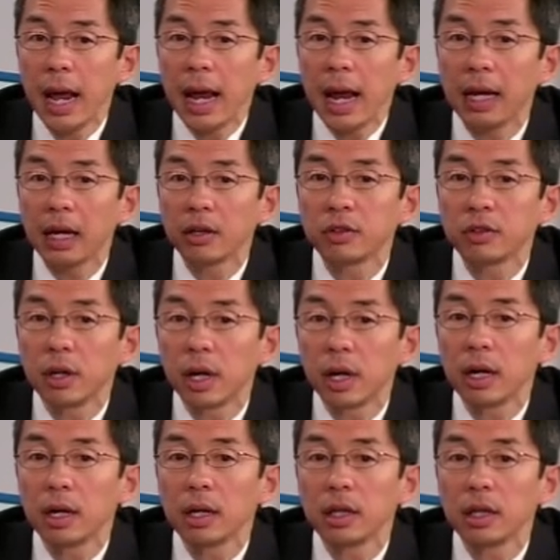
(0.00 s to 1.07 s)
and
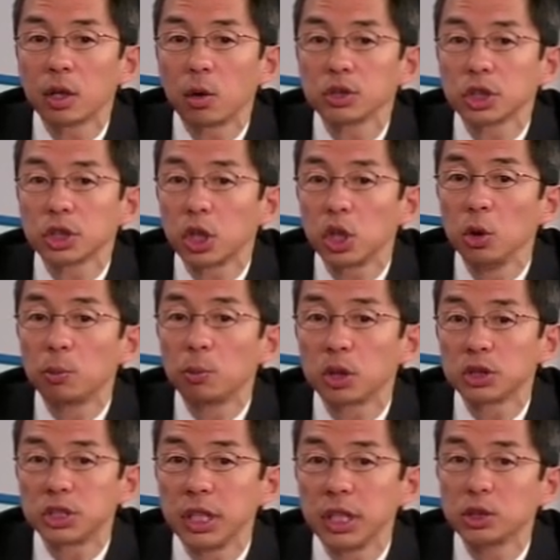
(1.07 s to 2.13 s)
there was acute
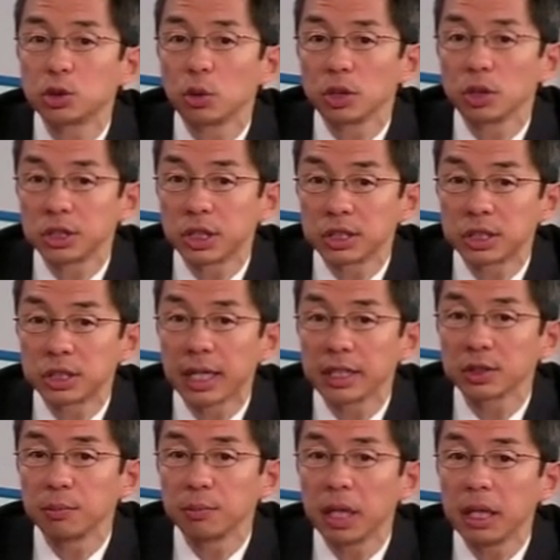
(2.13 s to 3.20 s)
procedural
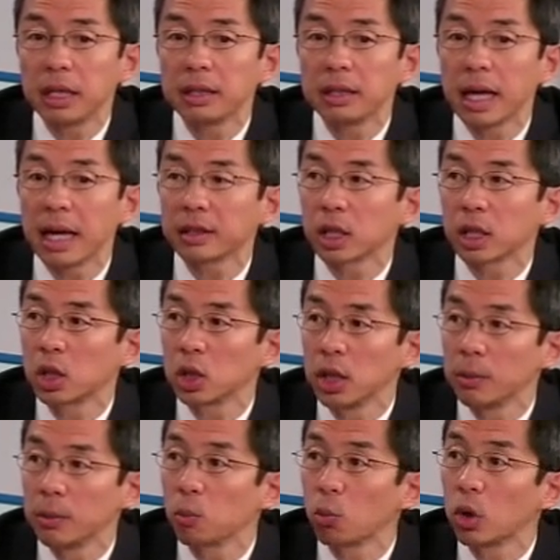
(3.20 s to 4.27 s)
success, meaning that the
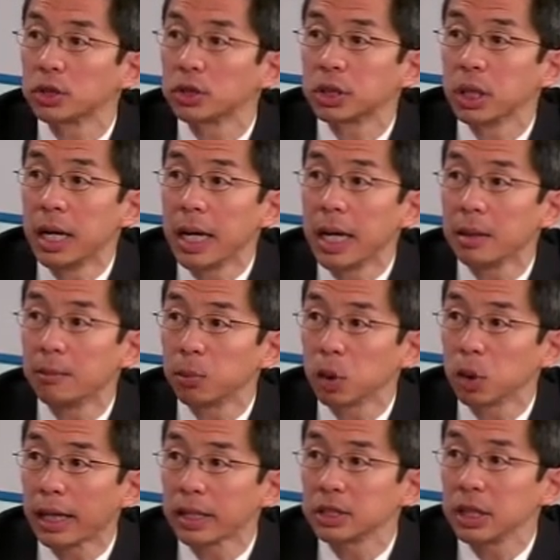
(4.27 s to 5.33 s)
clip was
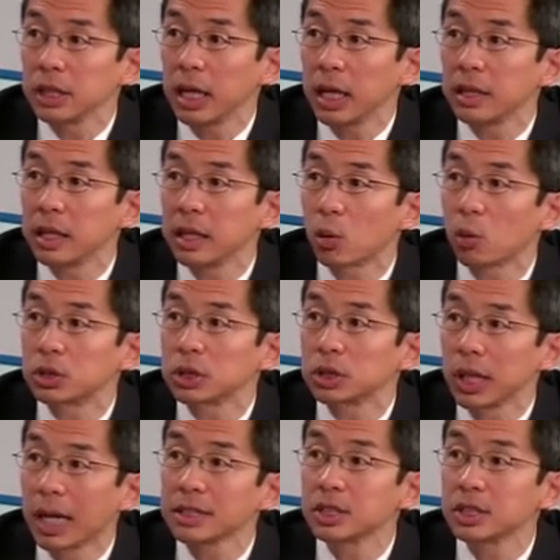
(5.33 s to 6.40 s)
implanted and there was
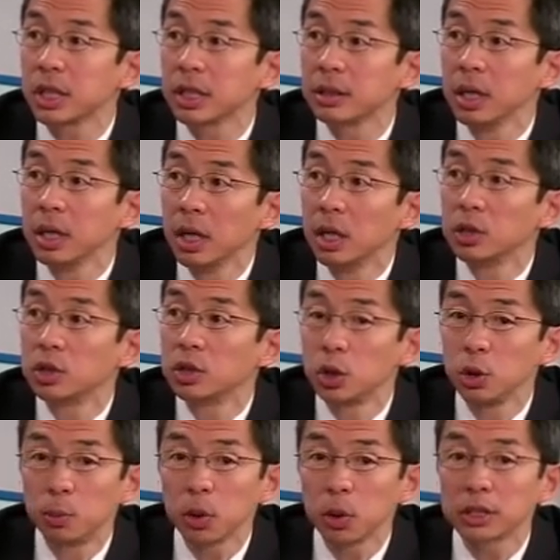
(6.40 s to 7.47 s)
less than
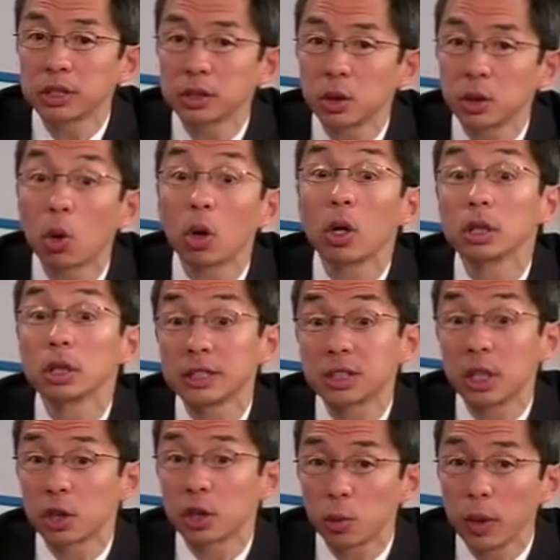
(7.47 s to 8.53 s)
3
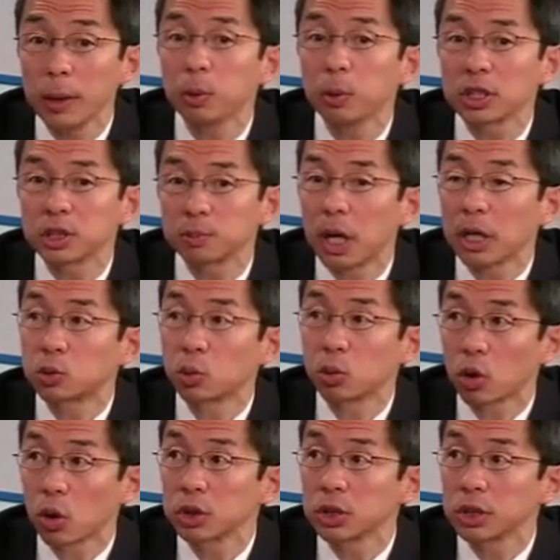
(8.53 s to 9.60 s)
plus mitral
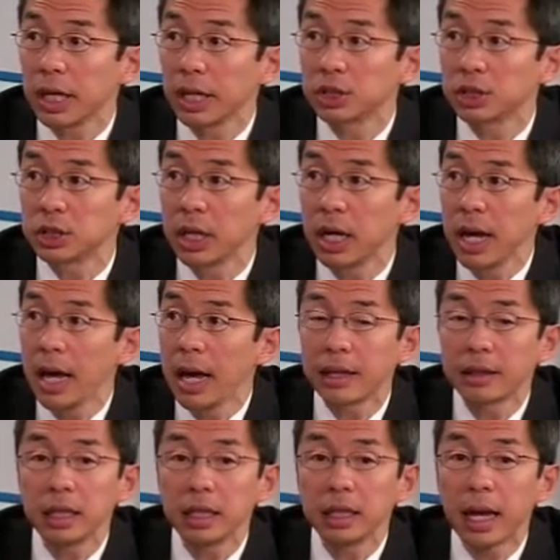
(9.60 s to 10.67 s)
regurgitation
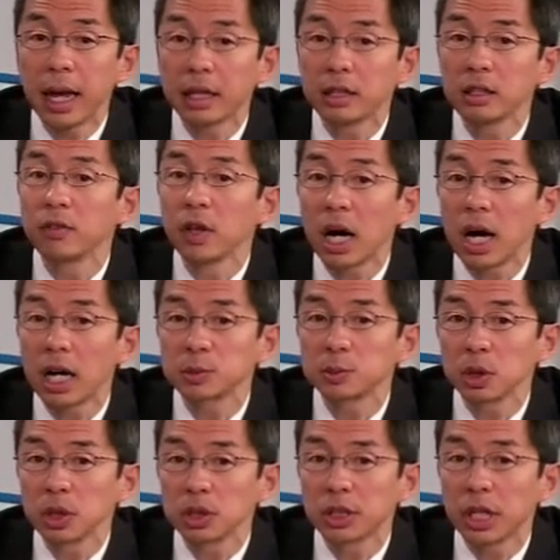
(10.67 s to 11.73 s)
at the end of the
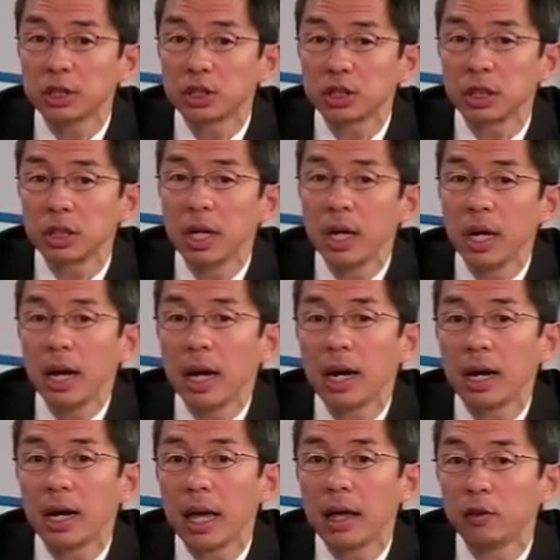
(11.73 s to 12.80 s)
hospitalization,
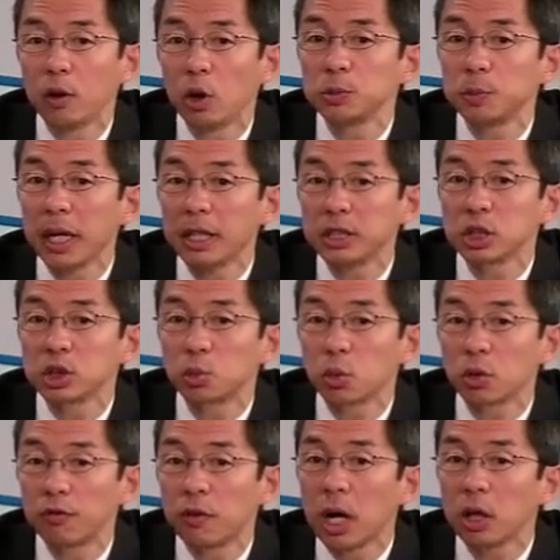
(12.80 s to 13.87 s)
and those patients
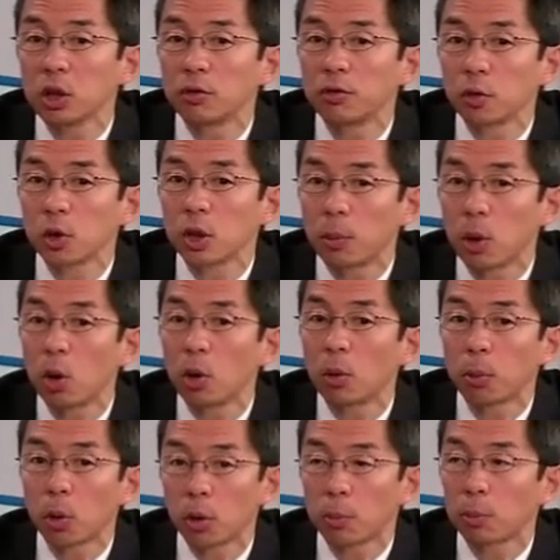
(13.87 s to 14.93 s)
were followed for the
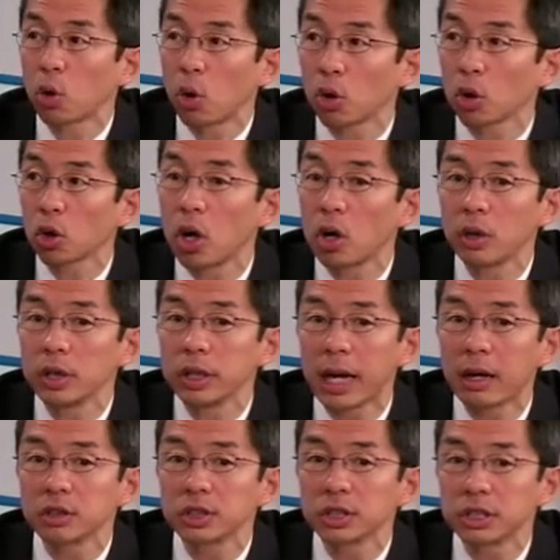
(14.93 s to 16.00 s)
per protocol
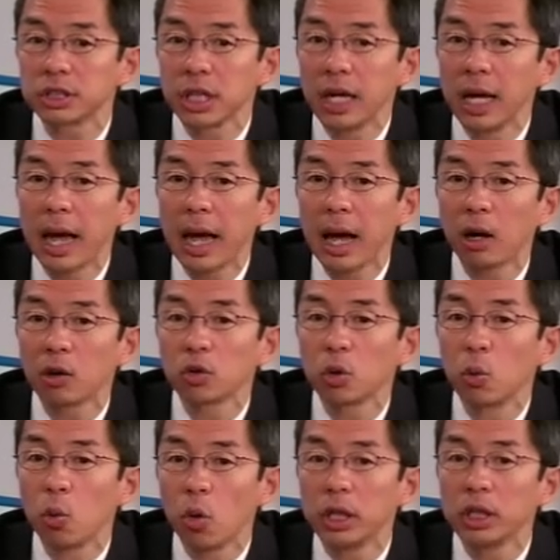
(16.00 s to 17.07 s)
analysis out to
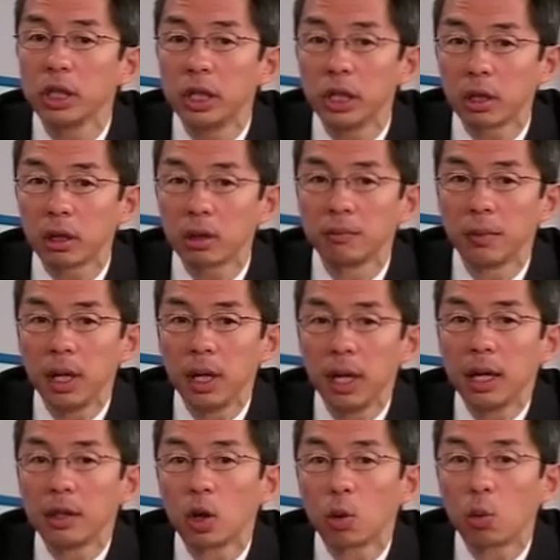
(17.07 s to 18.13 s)
1 year.
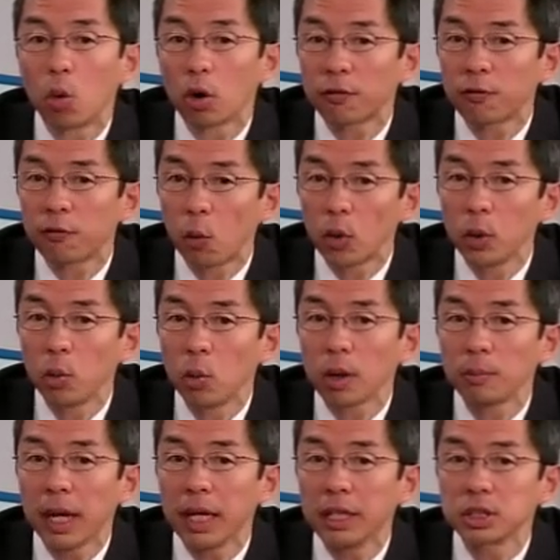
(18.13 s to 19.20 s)
There were
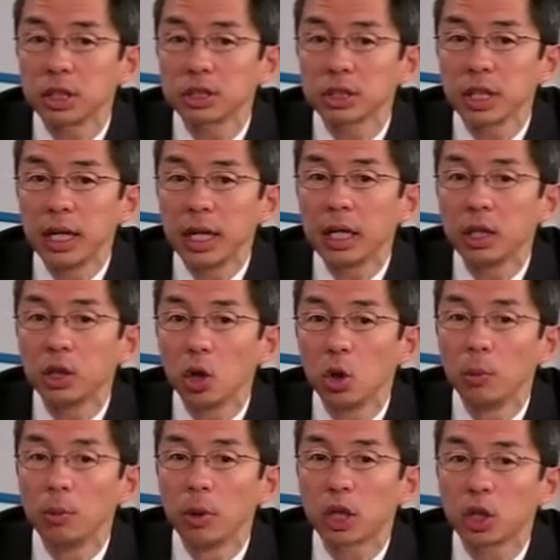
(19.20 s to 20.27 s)
41 patients in
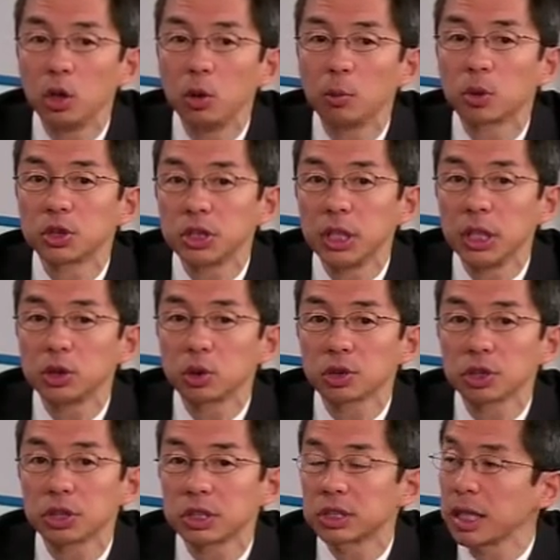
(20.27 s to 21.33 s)
whom acute
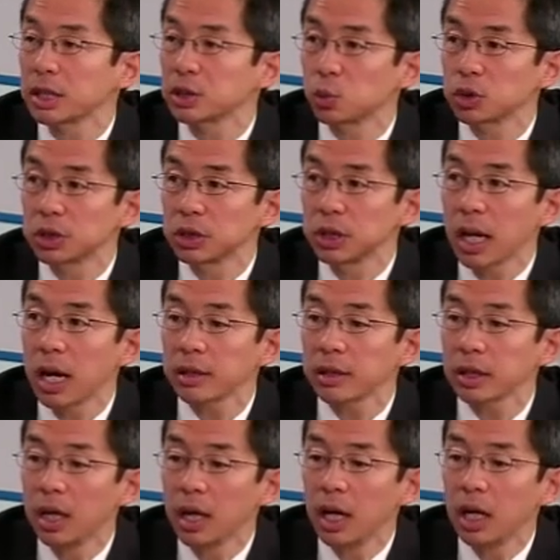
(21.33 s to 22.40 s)
procedural success was not
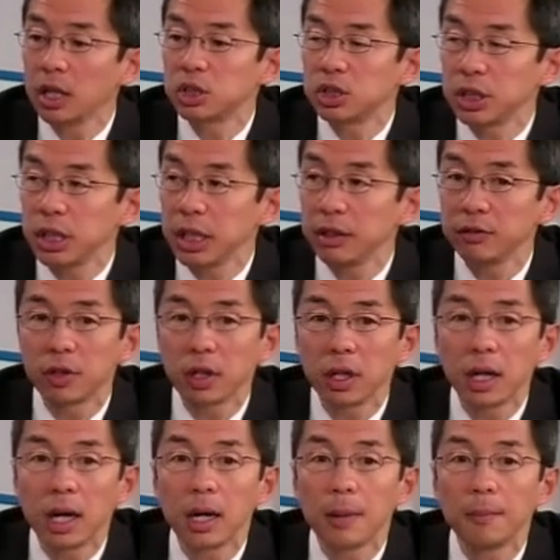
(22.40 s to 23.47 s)
achieved,
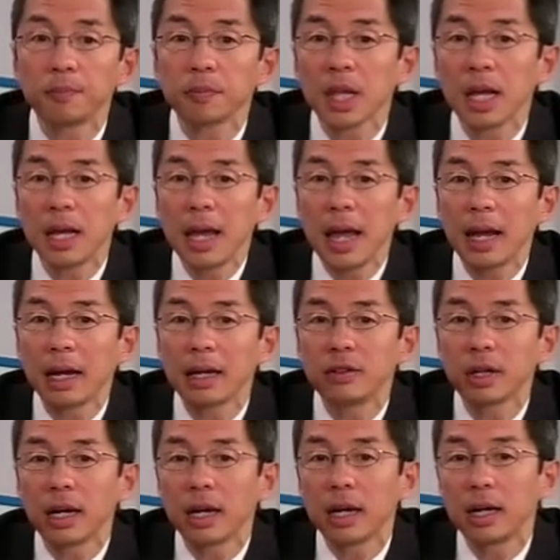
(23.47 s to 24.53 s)

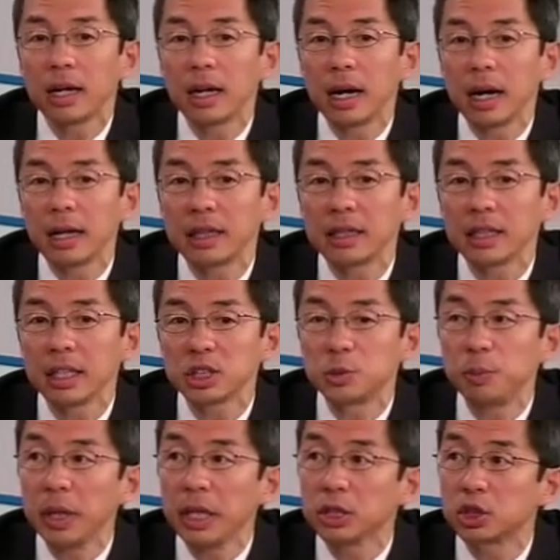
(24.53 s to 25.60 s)
and I think this
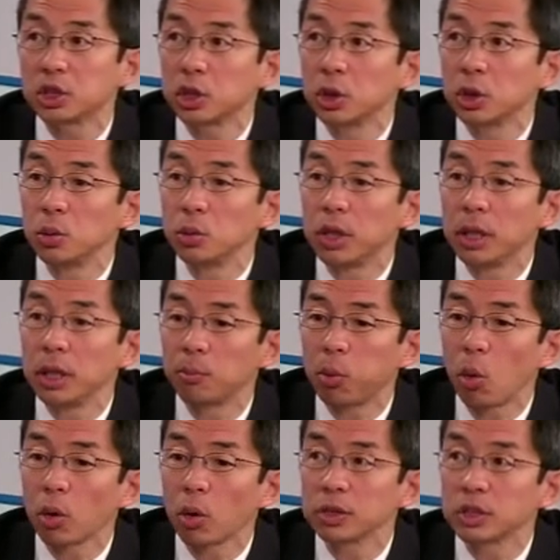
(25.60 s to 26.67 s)
speaks to the
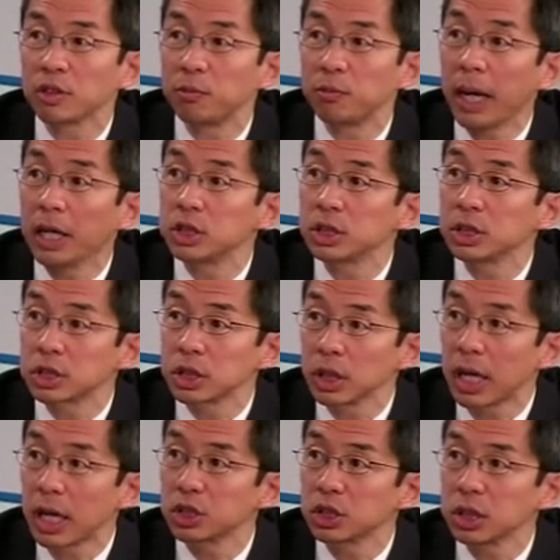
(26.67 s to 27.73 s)
importance of patient
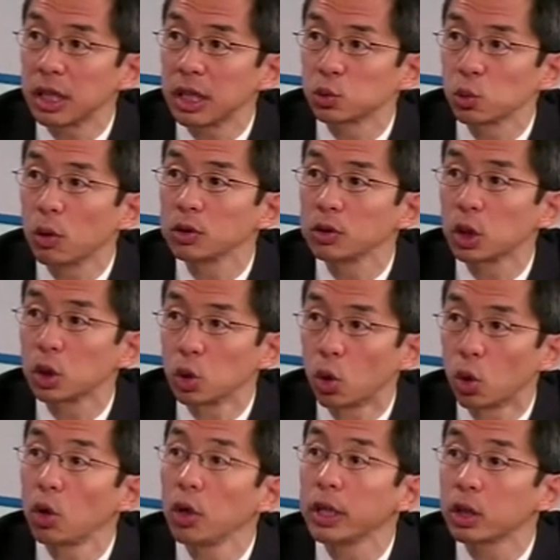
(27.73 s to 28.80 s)
selection as well as the
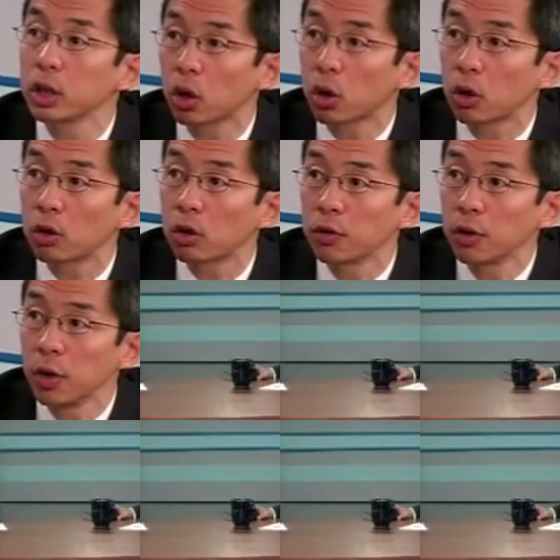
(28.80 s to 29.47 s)
learning curve